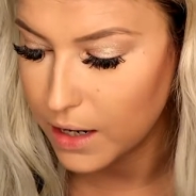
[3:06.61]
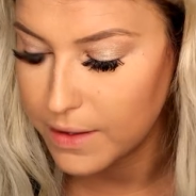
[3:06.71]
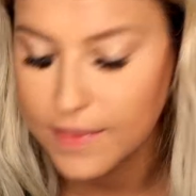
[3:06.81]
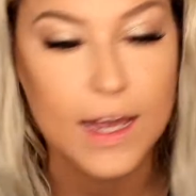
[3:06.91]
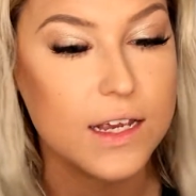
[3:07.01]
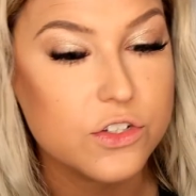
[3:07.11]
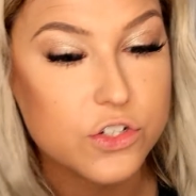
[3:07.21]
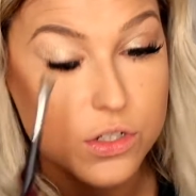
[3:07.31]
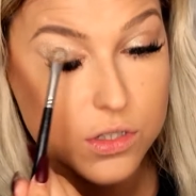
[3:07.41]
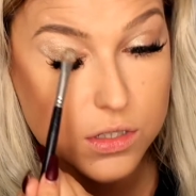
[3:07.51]
I mean, that is
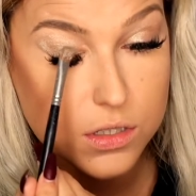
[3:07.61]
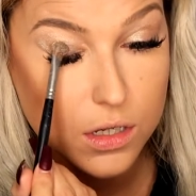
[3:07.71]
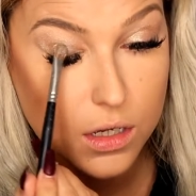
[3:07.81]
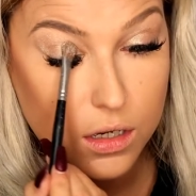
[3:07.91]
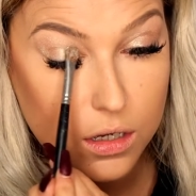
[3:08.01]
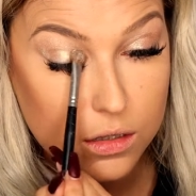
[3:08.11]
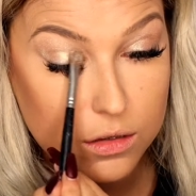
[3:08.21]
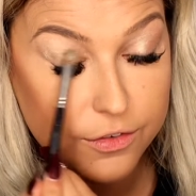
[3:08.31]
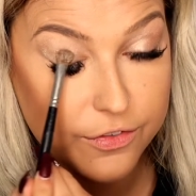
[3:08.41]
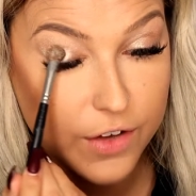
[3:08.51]
just
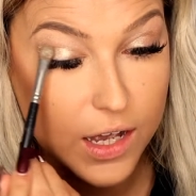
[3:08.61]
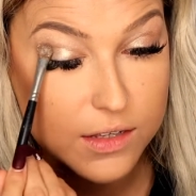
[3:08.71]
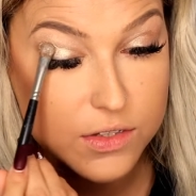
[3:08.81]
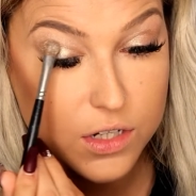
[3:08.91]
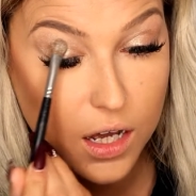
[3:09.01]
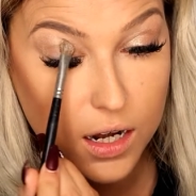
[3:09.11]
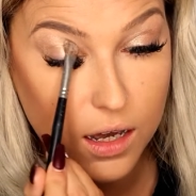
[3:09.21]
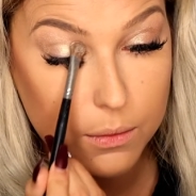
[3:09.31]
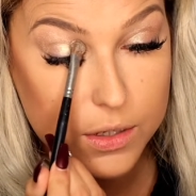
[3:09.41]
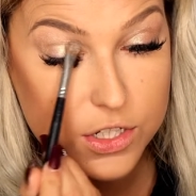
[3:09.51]
the first
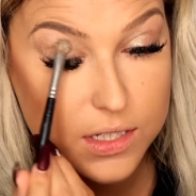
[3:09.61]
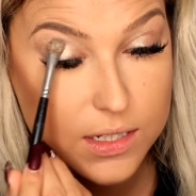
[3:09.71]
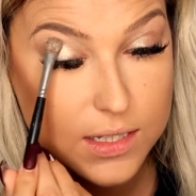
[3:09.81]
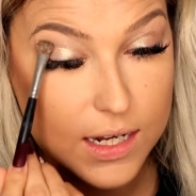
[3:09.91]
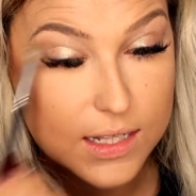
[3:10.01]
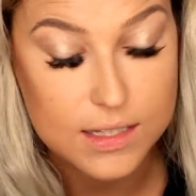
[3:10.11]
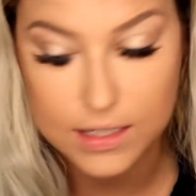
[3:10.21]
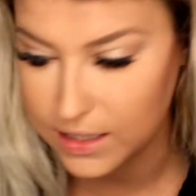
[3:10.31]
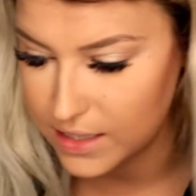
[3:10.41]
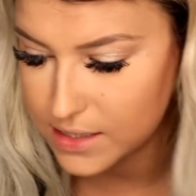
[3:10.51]
colour, which, as I say, is the
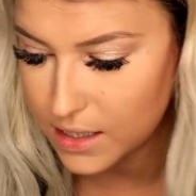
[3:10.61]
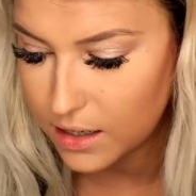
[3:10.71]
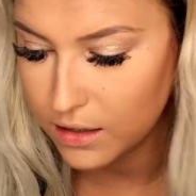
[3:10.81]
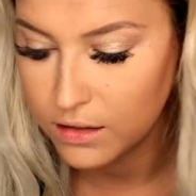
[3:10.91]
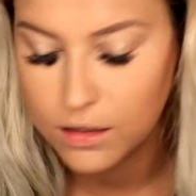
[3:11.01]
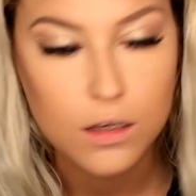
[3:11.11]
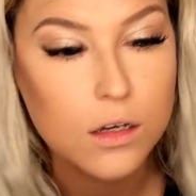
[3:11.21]
glitter.